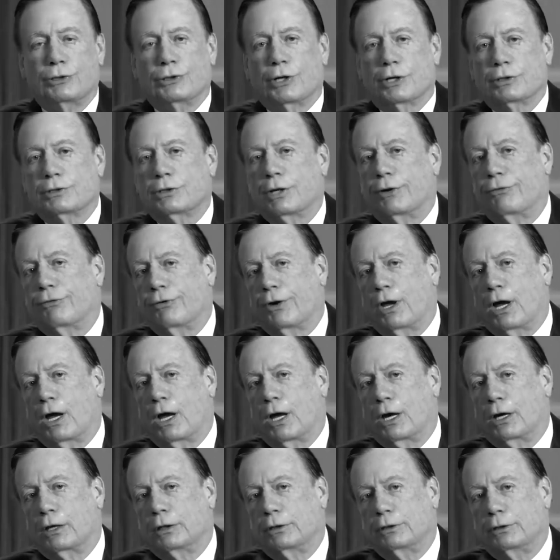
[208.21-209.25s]
I just have
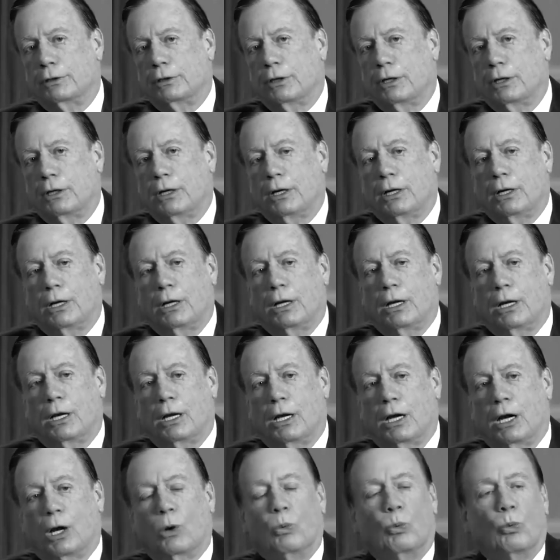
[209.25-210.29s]
had
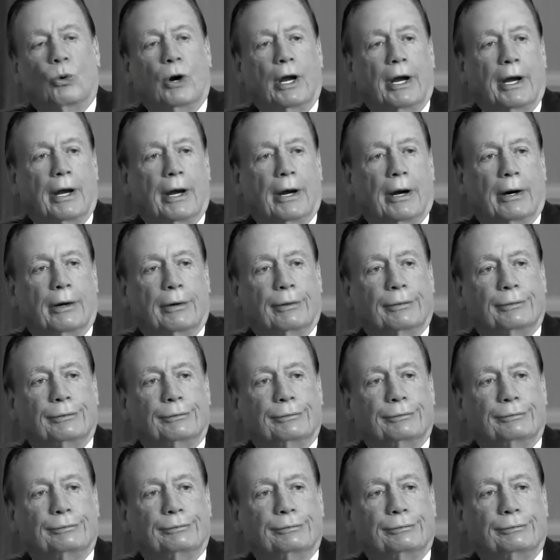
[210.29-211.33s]
a rare
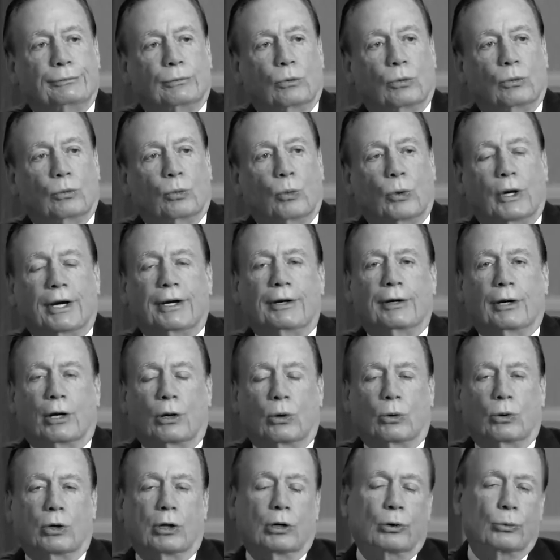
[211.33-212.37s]
window
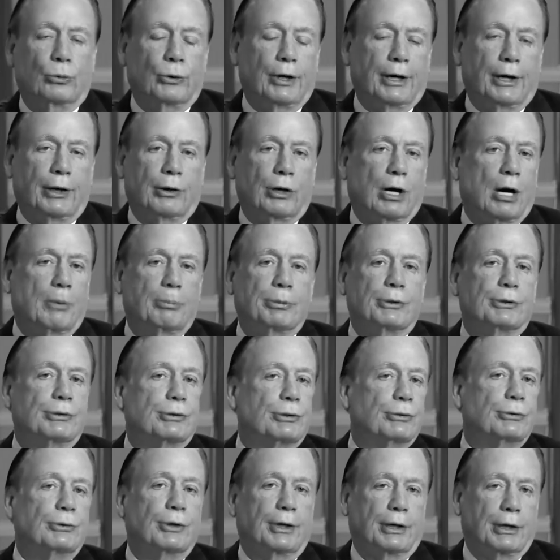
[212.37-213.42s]
or a rare
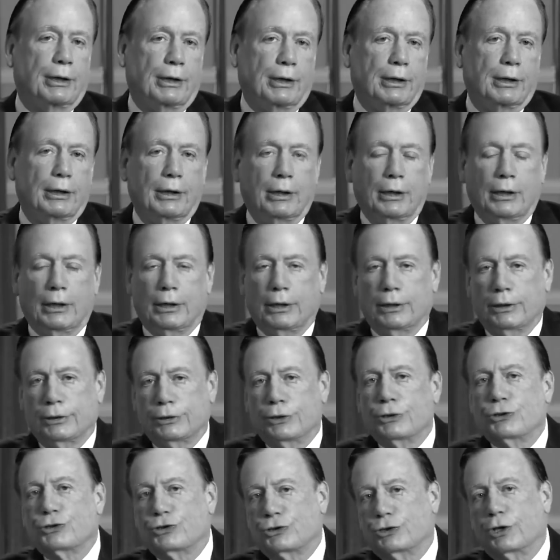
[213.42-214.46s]
opportunity
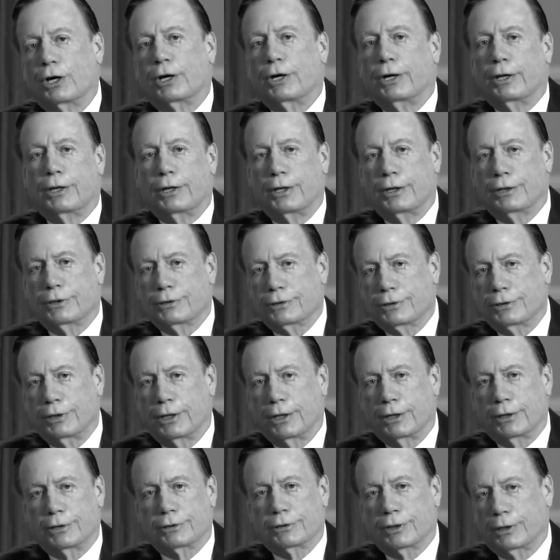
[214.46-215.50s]
to study these
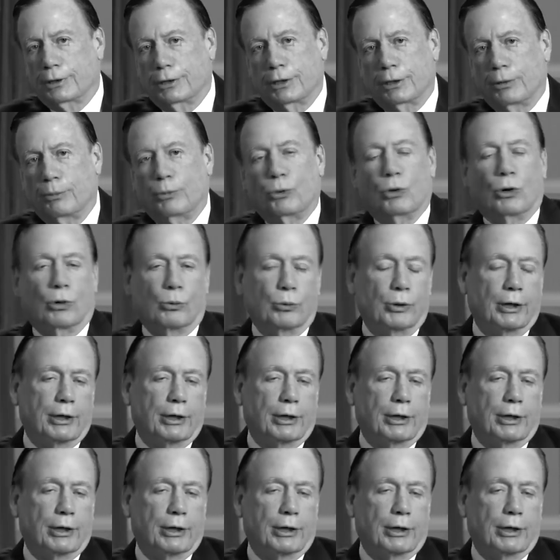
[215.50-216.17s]
things a little more